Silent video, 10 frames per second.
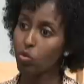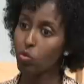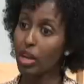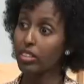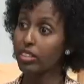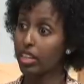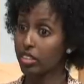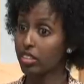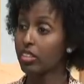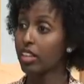well,
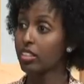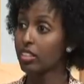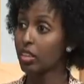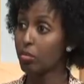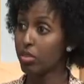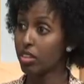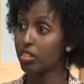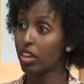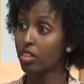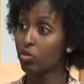that's that's something
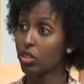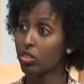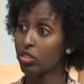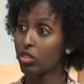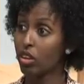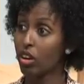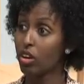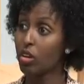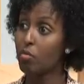that was not uh, just a